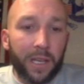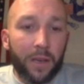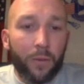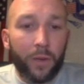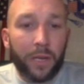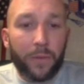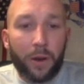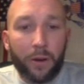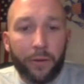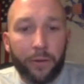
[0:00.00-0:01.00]
William
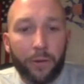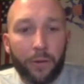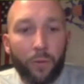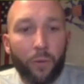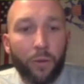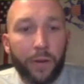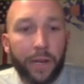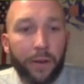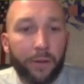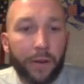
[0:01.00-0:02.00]
Arthur Ward
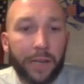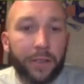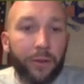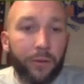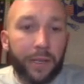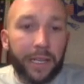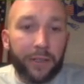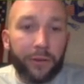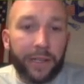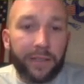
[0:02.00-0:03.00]
here. Gratitude can
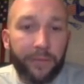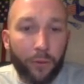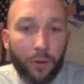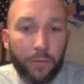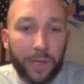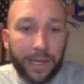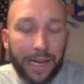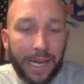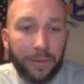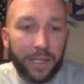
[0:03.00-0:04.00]
transform
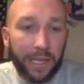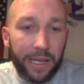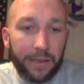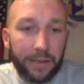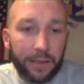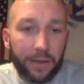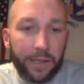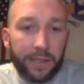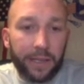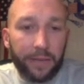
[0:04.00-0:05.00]
common days into
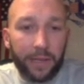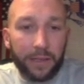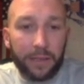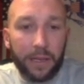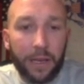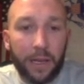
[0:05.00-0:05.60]
Thanksgivings,